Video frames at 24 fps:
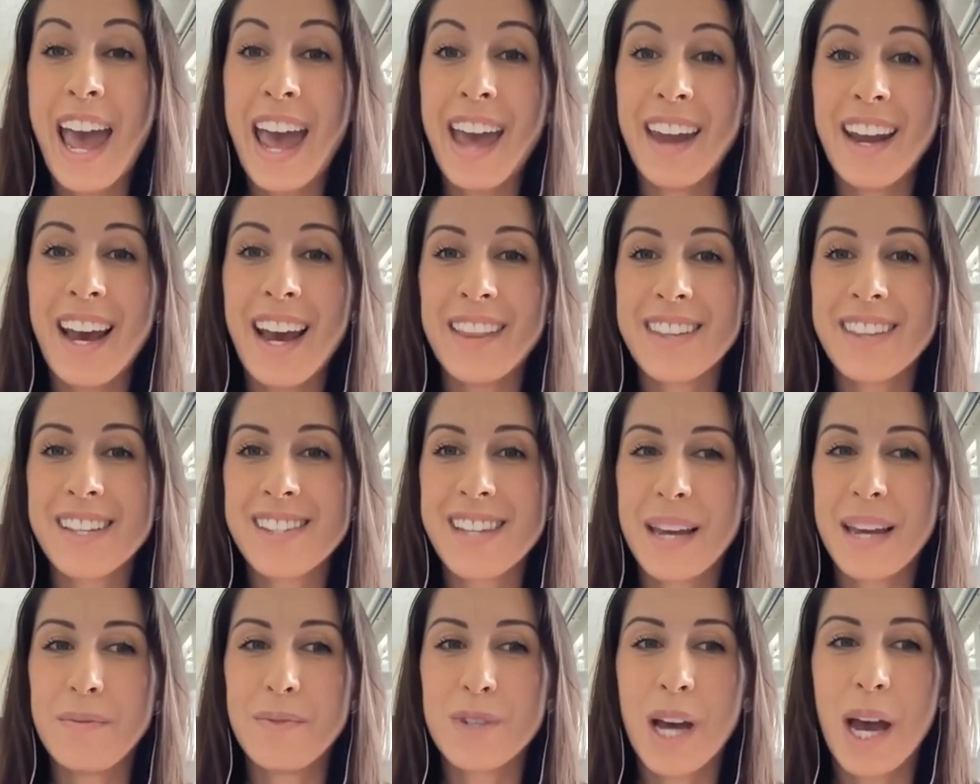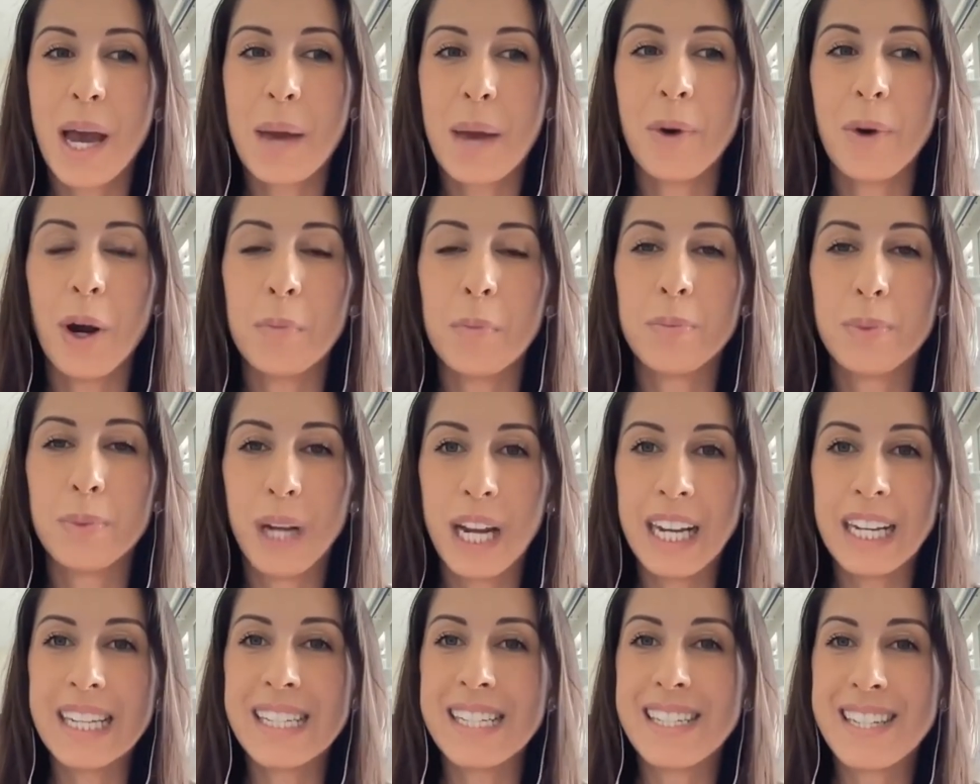And at the same time, our
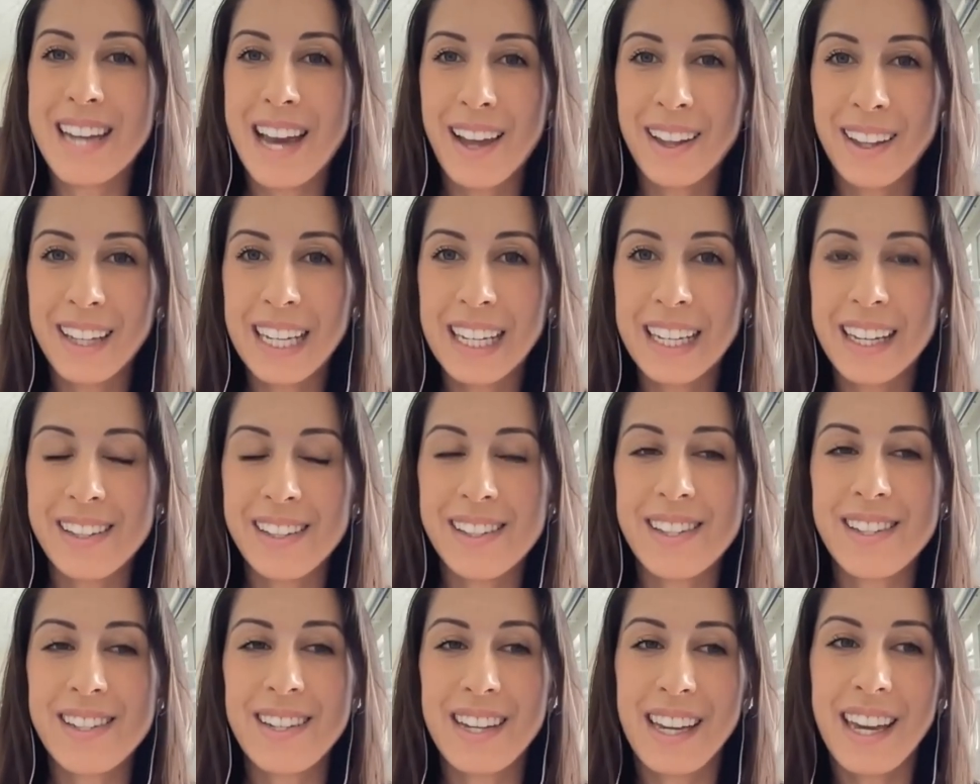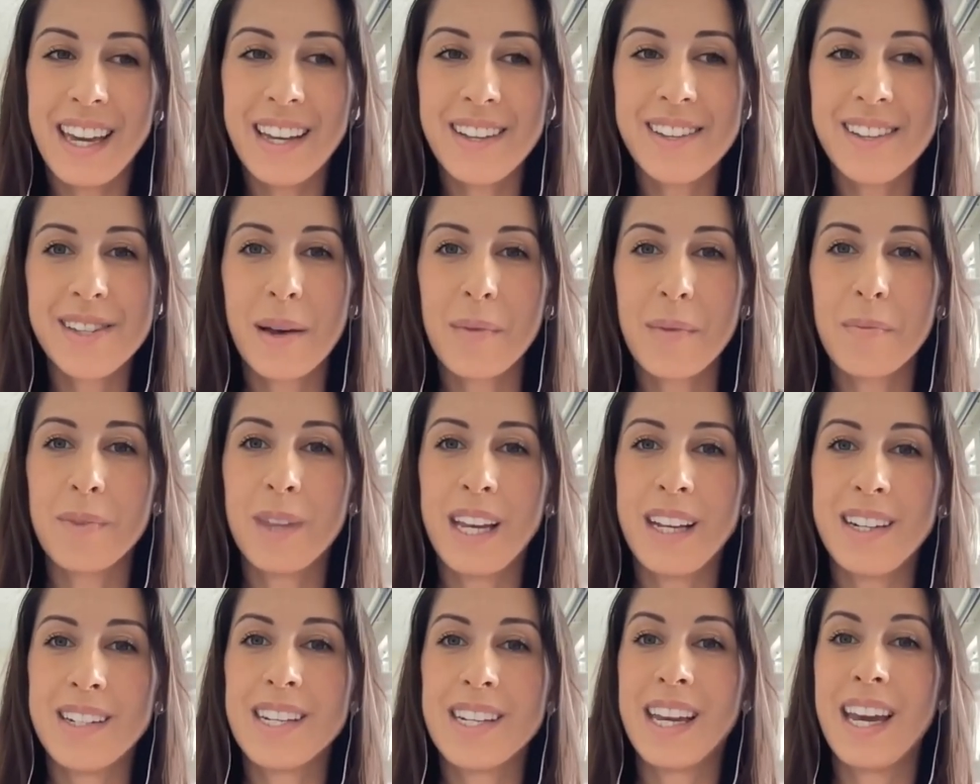brain is telling us to eat
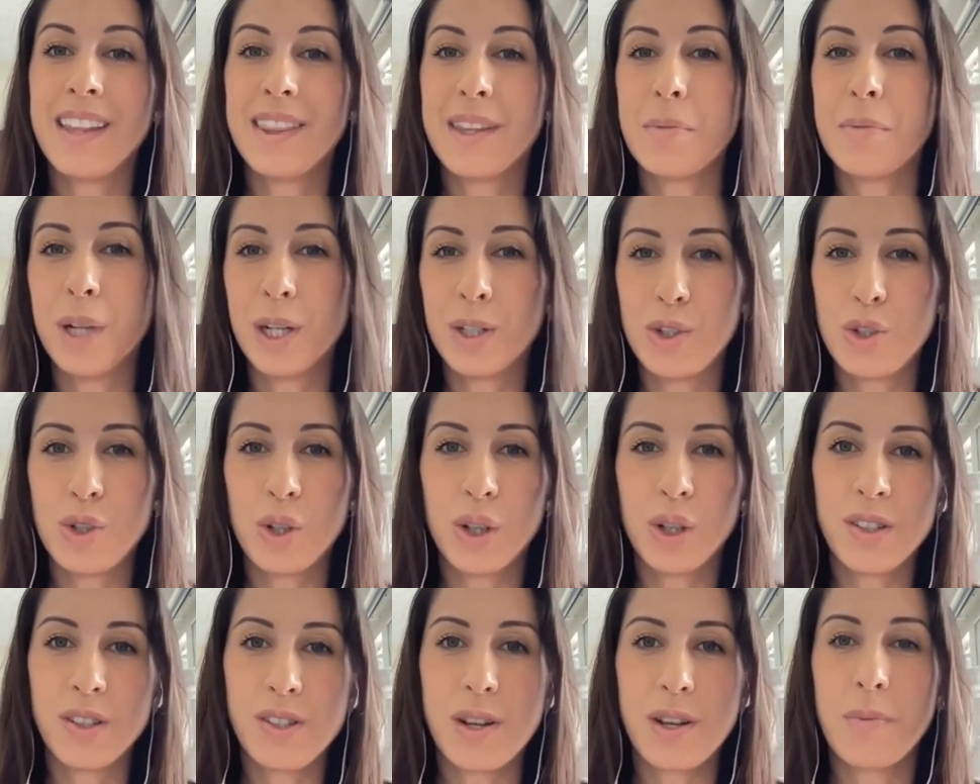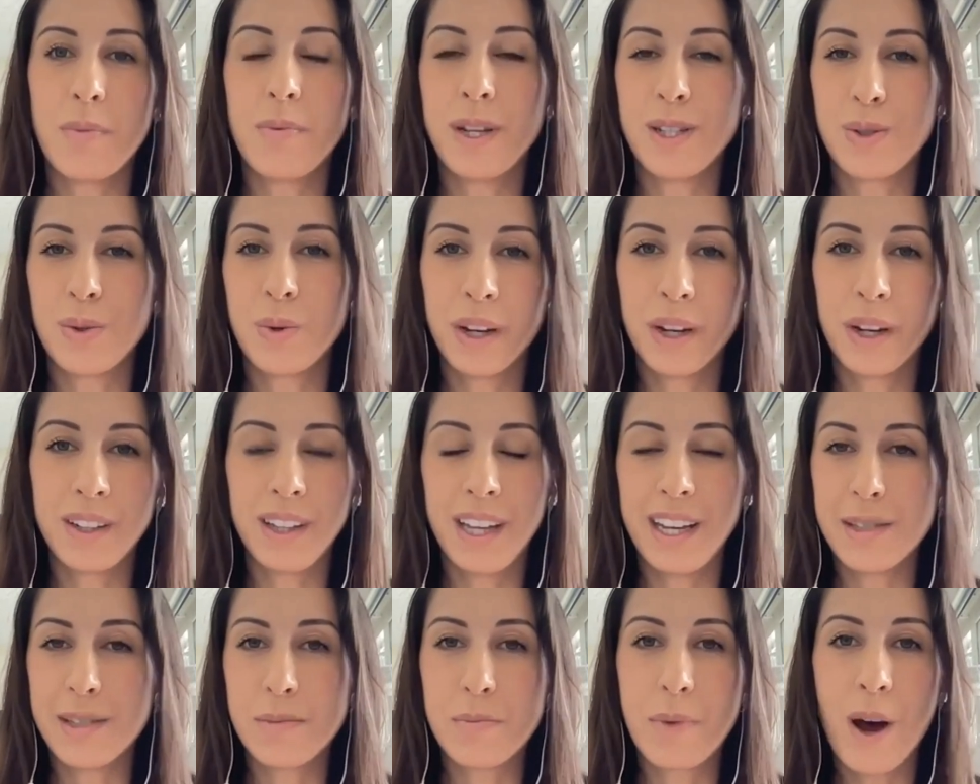something to get the blood sugars up as
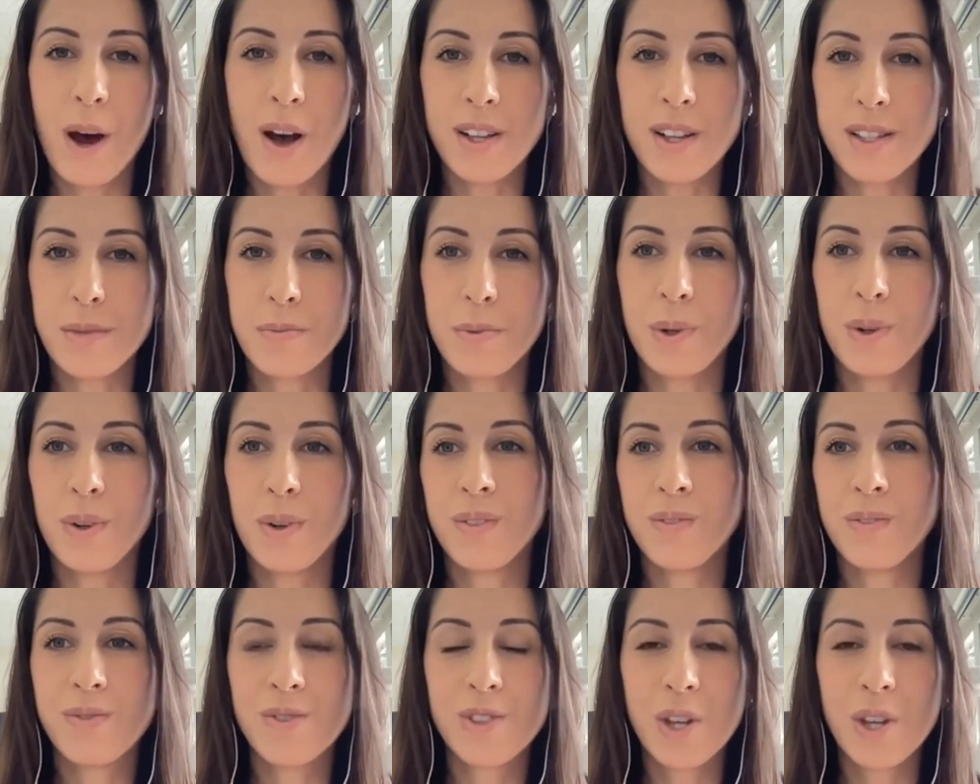quickly as possible.